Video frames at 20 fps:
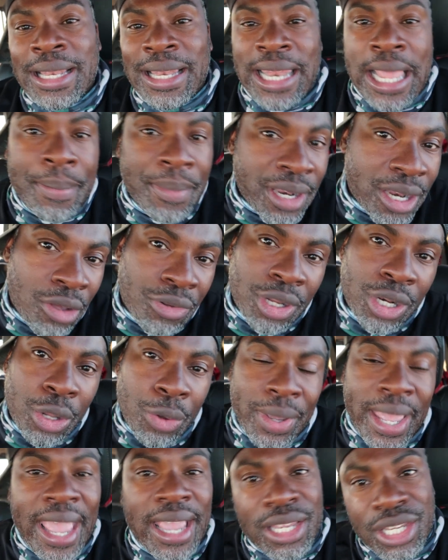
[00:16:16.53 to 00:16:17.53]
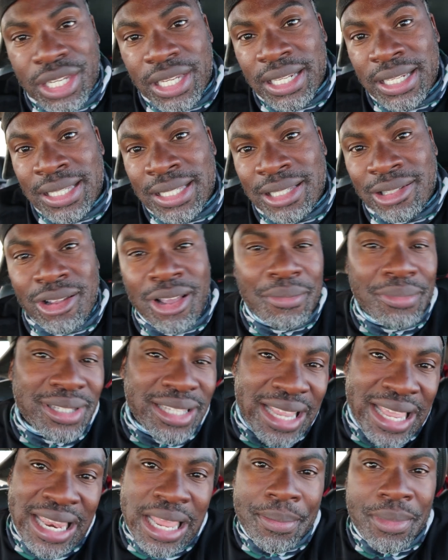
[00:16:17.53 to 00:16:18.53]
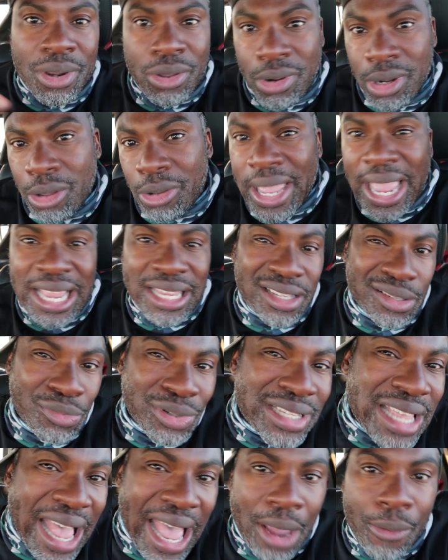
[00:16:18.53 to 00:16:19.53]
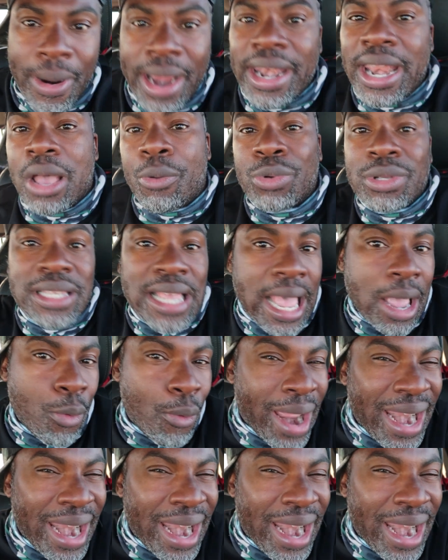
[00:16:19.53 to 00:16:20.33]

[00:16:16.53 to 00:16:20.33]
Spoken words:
Let me know the locations, you know what I'm saying? Let me know the locations, what's hot right now, what's hot?